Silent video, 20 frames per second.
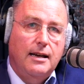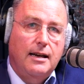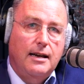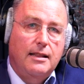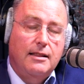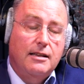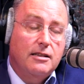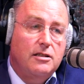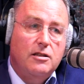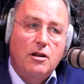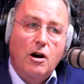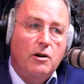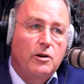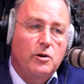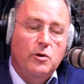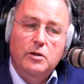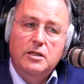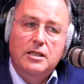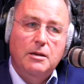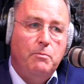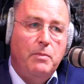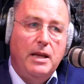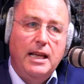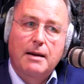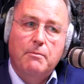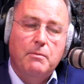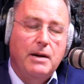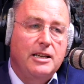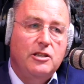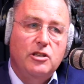there's not going to be
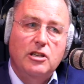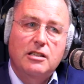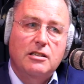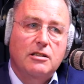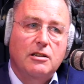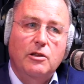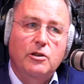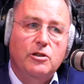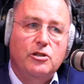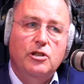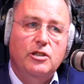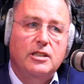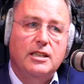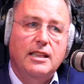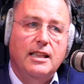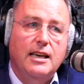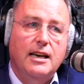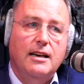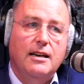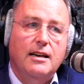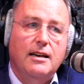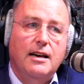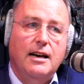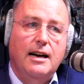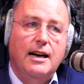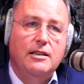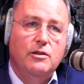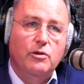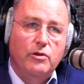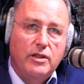a magic solution to that.
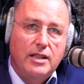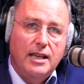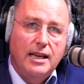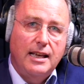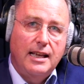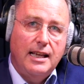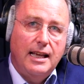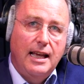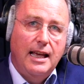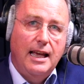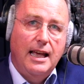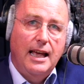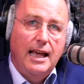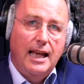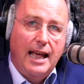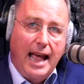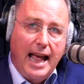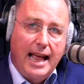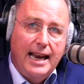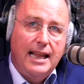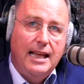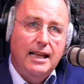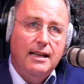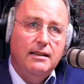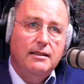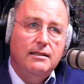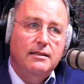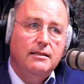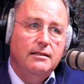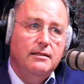I don't think any
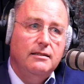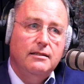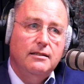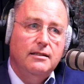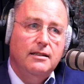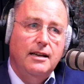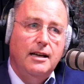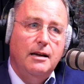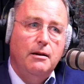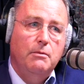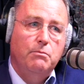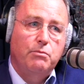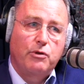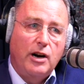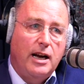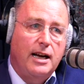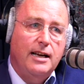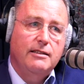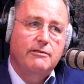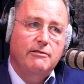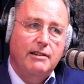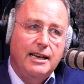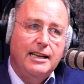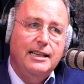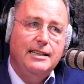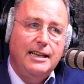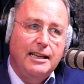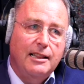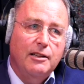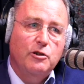brand or any
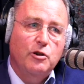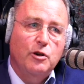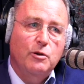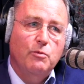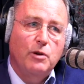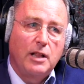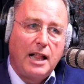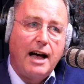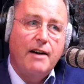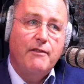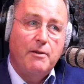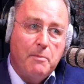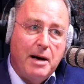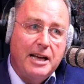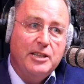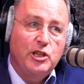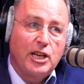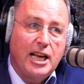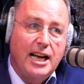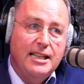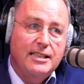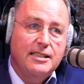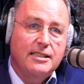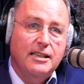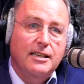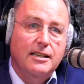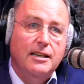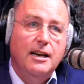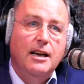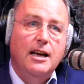dealer group will have a magic
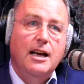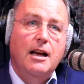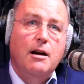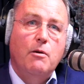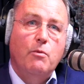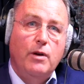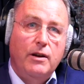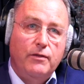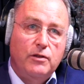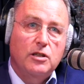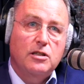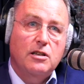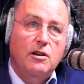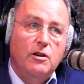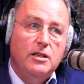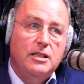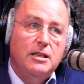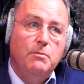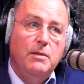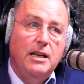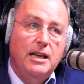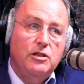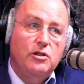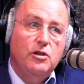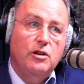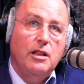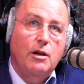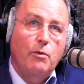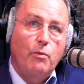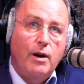answer. We've just got to make
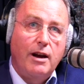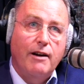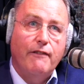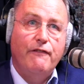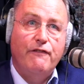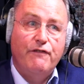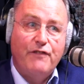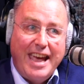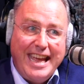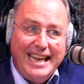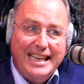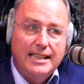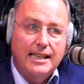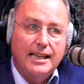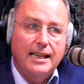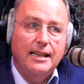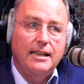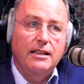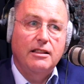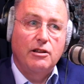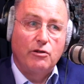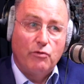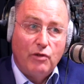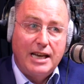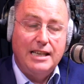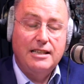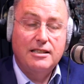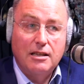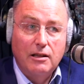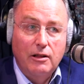sure that we are finding the
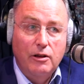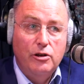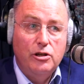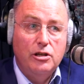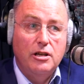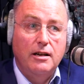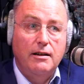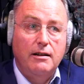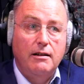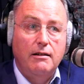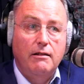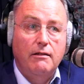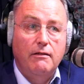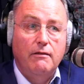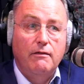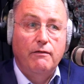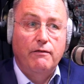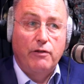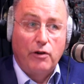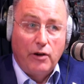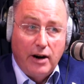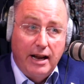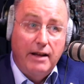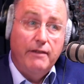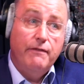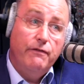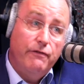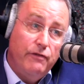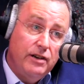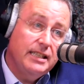right solution for
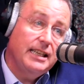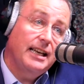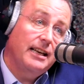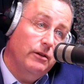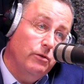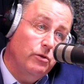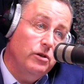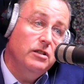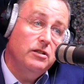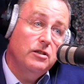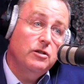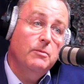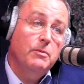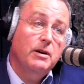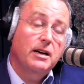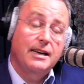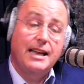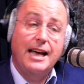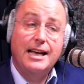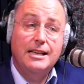every single consumer, and